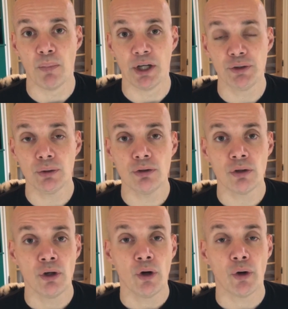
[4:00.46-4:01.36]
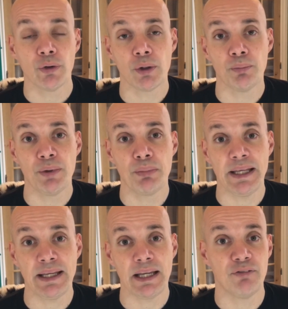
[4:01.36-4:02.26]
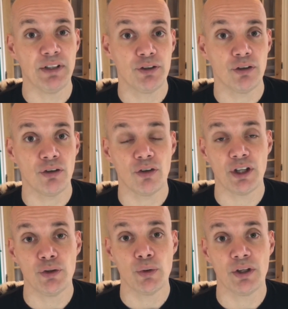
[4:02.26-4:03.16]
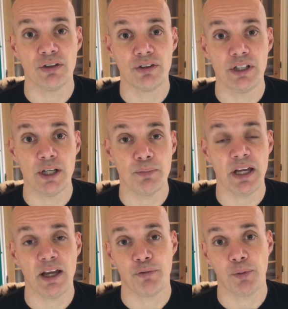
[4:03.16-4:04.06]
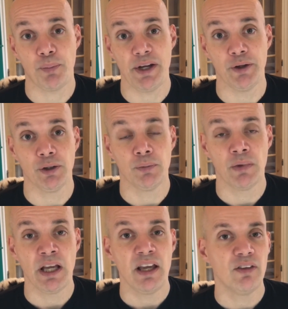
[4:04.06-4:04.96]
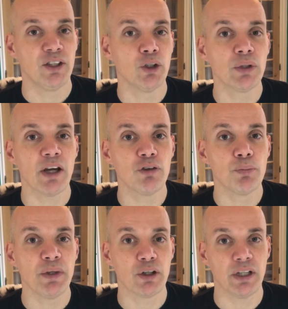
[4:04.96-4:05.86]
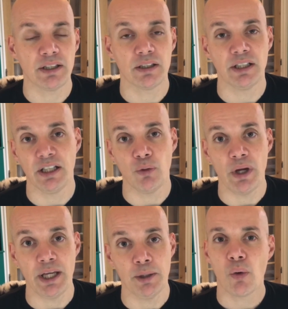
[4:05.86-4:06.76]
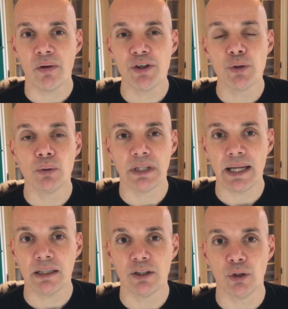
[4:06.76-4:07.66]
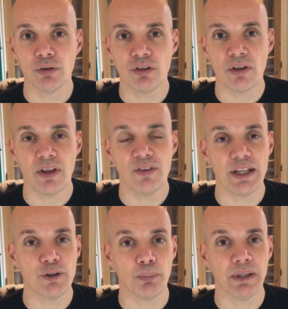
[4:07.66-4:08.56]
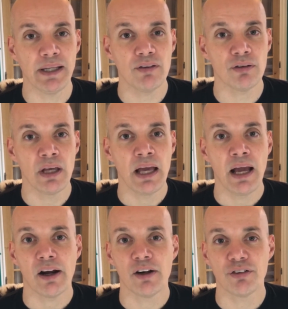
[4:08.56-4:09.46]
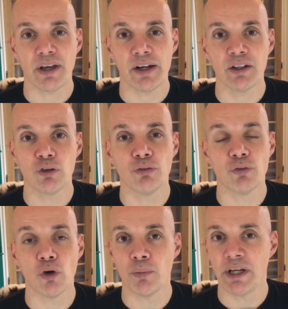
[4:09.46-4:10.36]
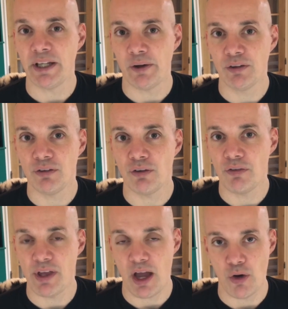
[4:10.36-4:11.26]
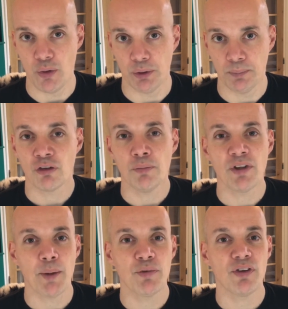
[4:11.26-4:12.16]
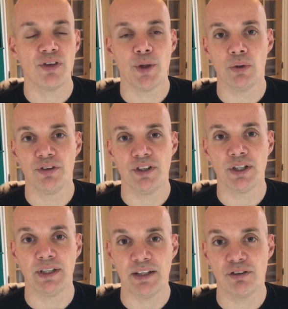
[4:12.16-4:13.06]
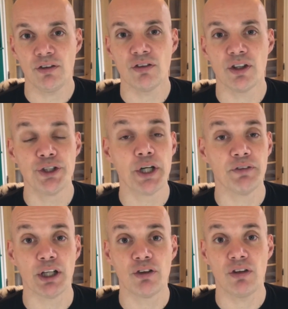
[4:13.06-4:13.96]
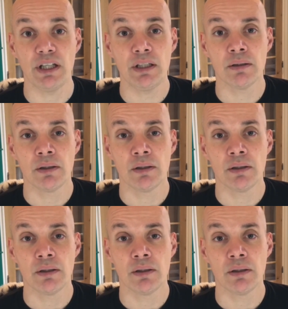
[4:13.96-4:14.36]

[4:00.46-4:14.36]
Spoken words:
modules, or you can be playing adventures that you as a GM have prepared. They don't have to be connected in any way. However, you will likely notice that your players are starting to form a narrative of their own. Sometimes they will see connections that you have not seen,